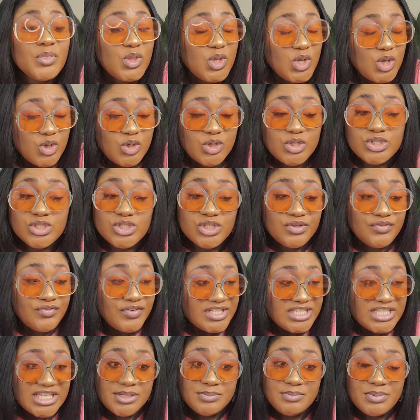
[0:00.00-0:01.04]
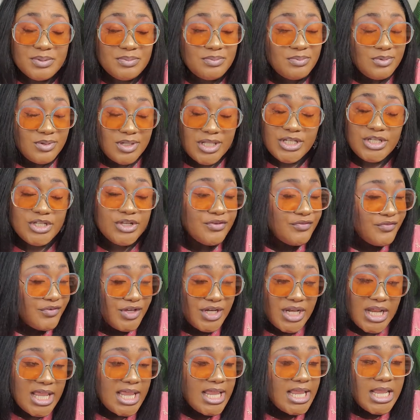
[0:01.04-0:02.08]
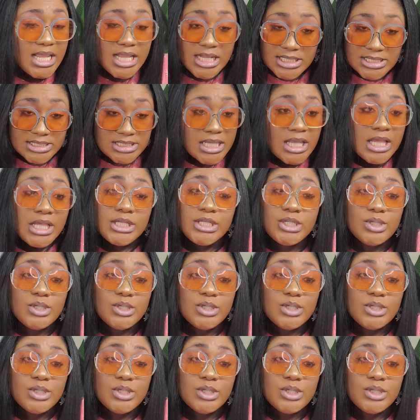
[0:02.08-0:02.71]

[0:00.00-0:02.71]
you're going to visit people, and you're gonna eat.